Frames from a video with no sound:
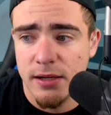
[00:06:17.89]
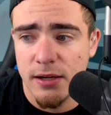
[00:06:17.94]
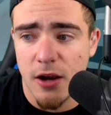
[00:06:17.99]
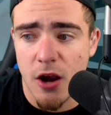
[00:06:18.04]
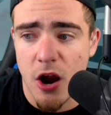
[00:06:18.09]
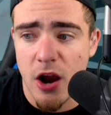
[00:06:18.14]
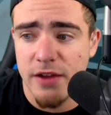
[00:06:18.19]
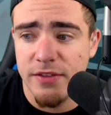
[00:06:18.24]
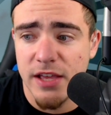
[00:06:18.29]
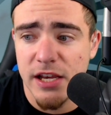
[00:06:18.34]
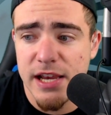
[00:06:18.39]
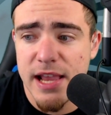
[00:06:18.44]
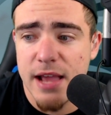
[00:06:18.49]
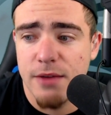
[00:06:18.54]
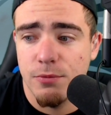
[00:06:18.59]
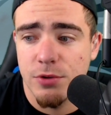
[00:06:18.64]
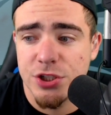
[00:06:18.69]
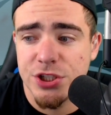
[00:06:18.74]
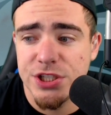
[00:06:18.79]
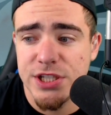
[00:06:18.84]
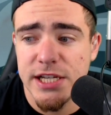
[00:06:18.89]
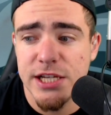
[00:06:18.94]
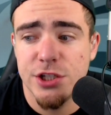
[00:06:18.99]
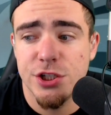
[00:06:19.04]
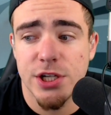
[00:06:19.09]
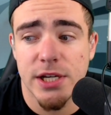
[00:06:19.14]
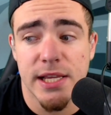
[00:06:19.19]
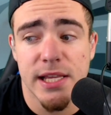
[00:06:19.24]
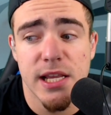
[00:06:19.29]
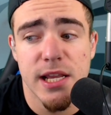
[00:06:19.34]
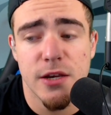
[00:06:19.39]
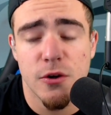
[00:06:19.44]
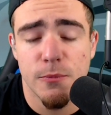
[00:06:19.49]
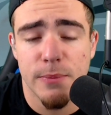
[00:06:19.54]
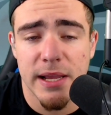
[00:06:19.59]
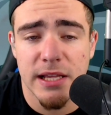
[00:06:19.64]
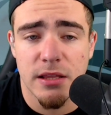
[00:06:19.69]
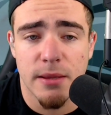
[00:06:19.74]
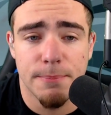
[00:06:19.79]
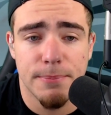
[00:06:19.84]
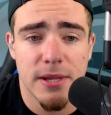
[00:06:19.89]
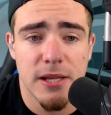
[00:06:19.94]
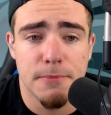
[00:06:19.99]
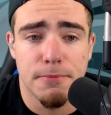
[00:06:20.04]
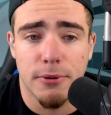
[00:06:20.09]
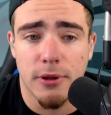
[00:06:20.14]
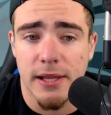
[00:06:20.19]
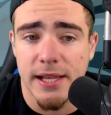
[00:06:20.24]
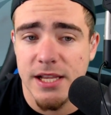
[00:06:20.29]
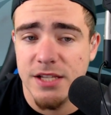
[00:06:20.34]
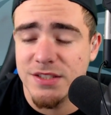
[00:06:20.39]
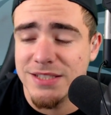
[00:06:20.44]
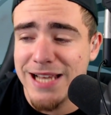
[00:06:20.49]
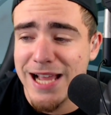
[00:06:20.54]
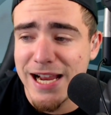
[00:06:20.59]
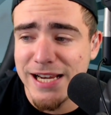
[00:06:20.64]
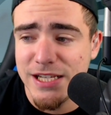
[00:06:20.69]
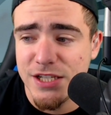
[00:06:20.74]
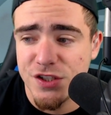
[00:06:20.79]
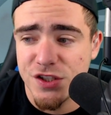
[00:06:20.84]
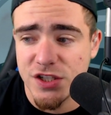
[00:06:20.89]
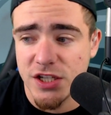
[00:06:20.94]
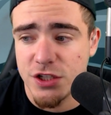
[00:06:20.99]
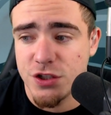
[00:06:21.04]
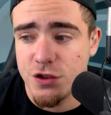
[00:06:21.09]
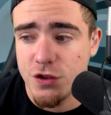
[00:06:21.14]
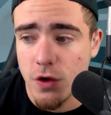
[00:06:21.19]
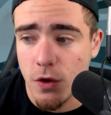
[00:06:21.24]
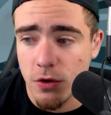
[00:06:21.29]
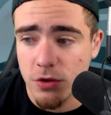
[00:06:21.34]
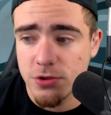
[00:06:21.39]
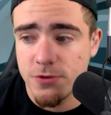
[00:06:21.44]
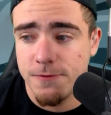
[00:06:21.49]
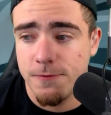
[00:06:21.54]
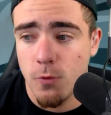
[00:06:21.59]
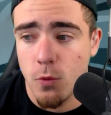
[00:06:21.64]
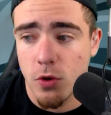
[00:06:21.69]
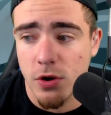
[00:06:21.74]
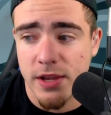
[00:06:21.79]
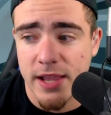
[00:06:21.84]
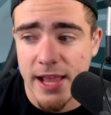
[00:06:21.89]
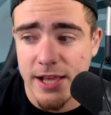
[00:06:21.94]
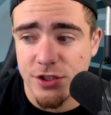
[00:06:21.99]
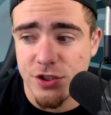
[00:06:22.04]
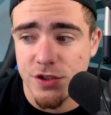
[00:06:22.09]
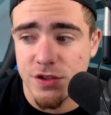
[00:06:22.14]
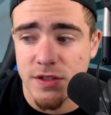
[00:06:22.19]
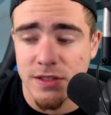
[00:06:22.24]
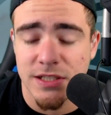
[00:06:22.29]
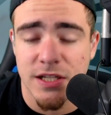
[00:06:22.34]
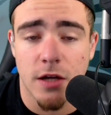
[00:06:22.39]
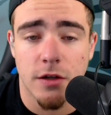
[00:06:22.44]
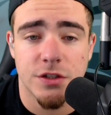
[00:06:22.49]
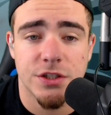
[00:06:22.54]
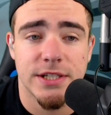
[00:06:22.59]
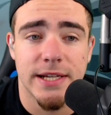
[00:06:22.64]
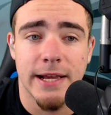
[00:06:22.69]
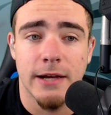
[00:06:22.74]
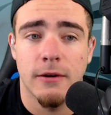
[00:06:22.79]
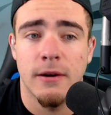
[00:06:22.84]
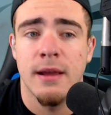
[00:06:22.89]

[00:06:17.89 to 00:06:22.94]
All right, then you have Rashid Shaheed, who made the big plays, 96 yards, 4 catches, a touchdown.